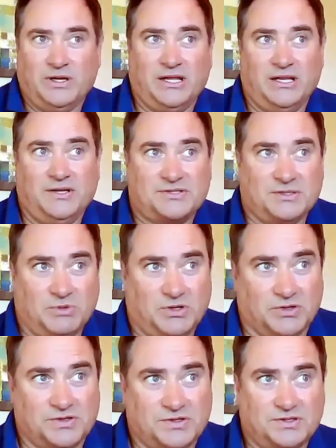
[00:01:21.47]
getting some
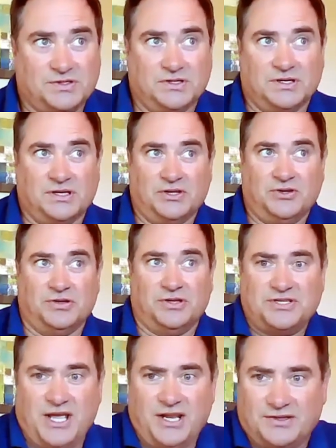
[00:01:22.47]
good
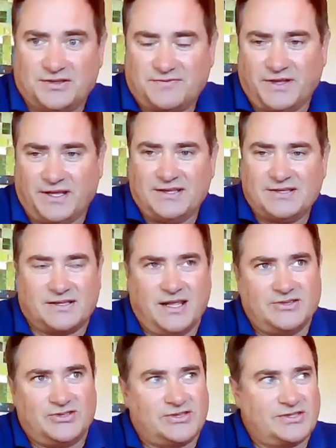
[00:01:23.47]
attendance figures, and
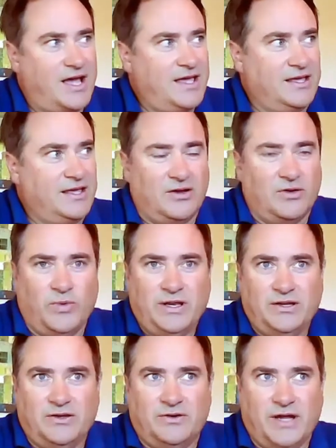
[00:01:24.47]
as you say,
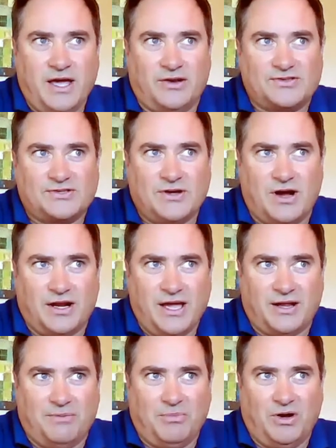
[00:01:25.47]
when you're out of sight,
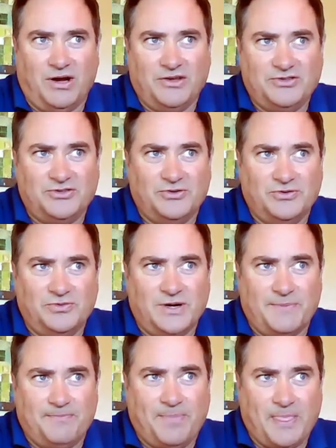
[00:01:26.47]
out of mind, you
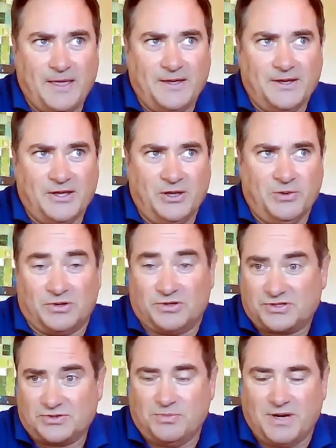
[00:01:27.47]
want
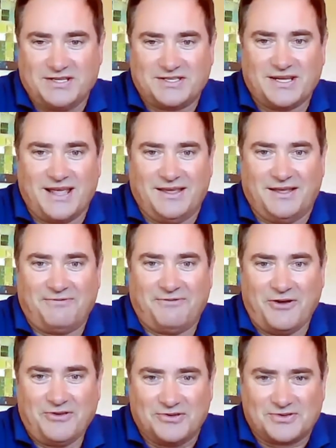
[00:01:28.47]
to still maintain that
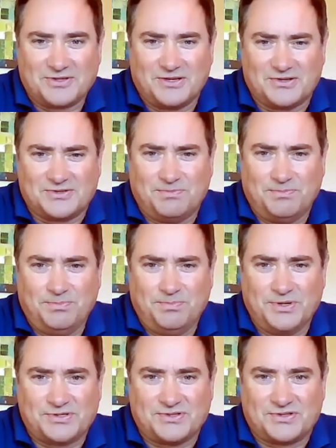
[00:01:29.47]
focus because
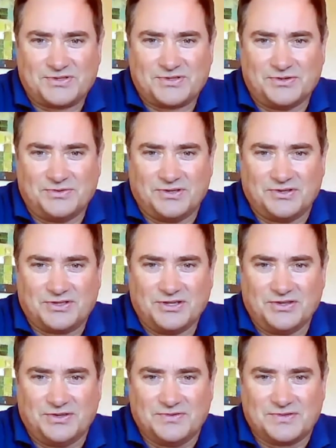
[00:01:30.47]
business still
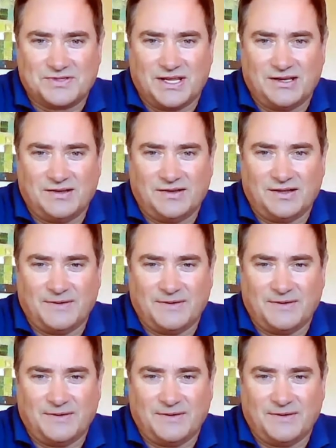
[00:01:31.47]
continues, and